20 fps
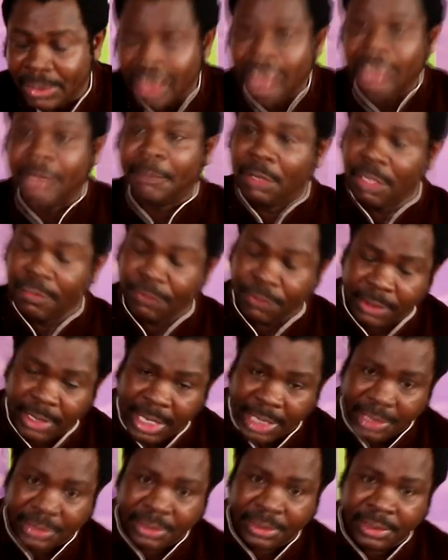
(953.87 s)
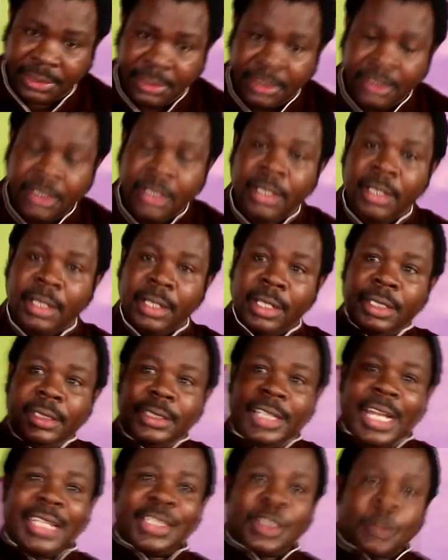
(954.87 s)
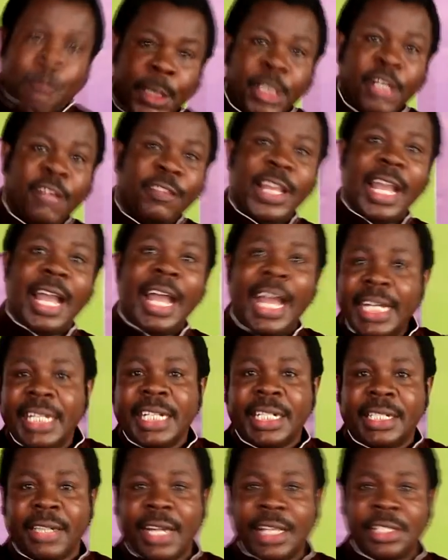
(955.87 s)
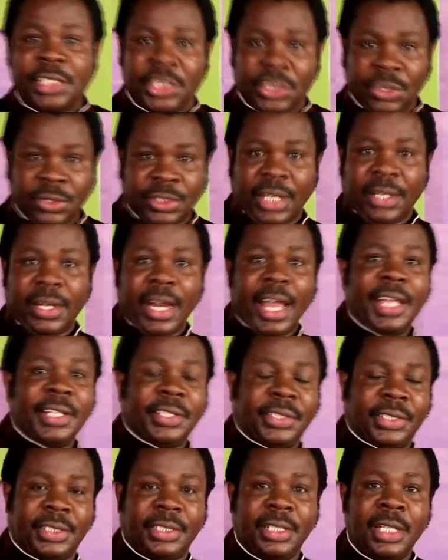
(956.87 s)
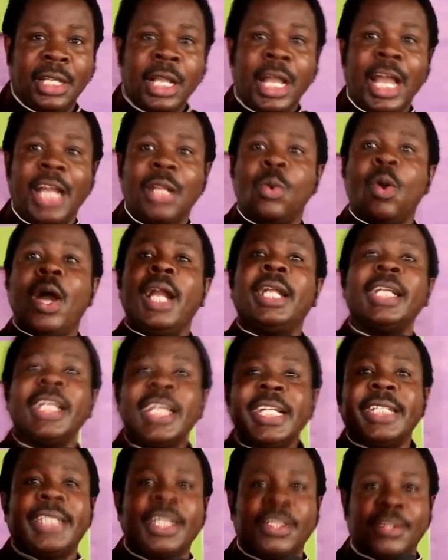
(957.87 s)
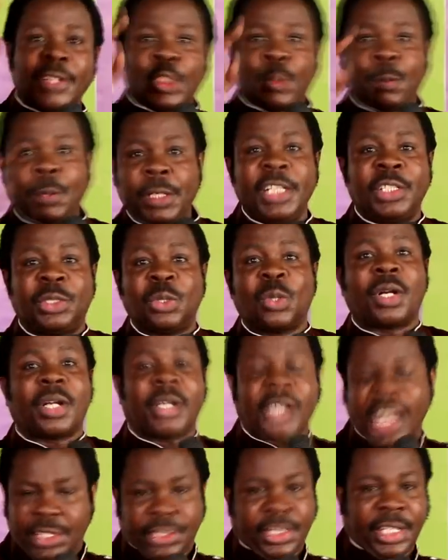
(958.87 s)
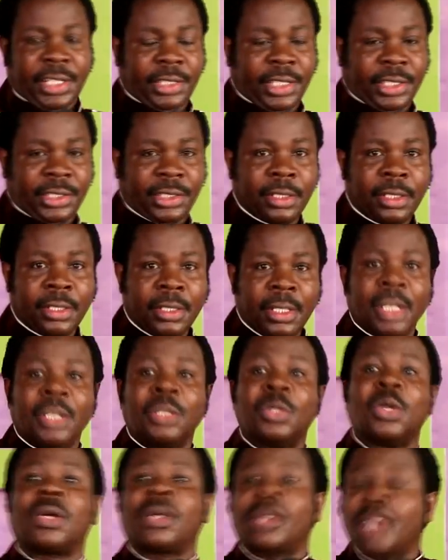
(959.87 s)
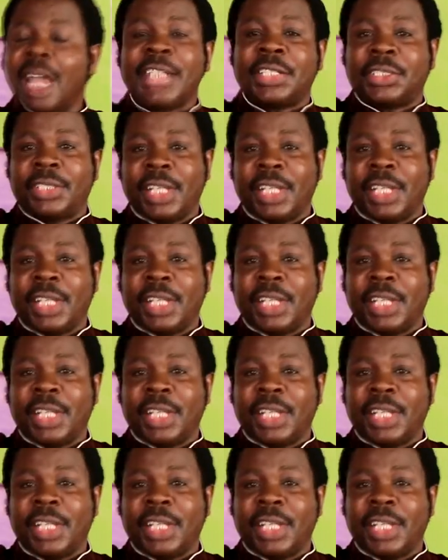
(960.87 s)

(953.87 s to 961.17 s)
in the word of Christ. The spirit of the Antichrist is on the rise. And one intent of this spirit is to crush churches. To crush